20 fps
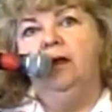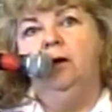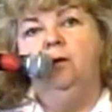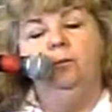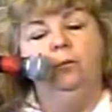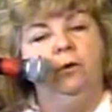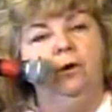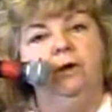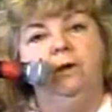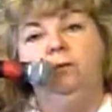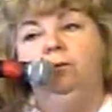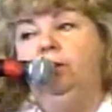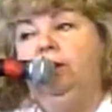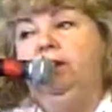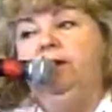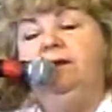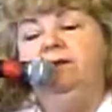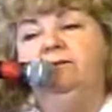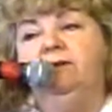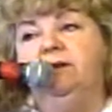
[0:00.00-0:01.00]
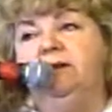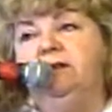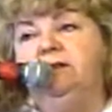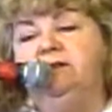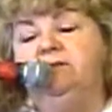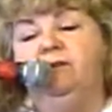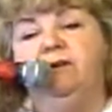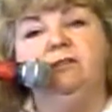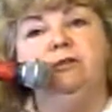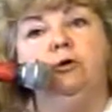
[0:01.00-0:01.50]
We, we live in
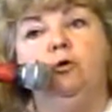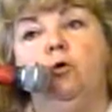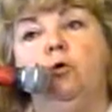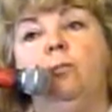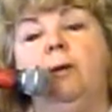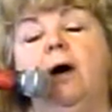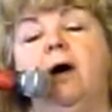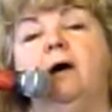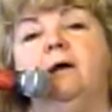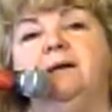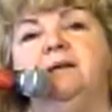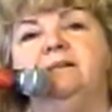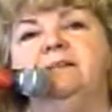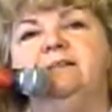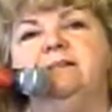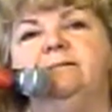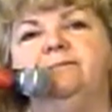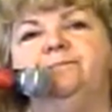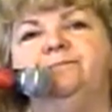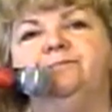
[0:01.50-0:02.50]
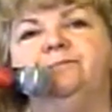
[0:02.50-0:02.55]
these physical bodies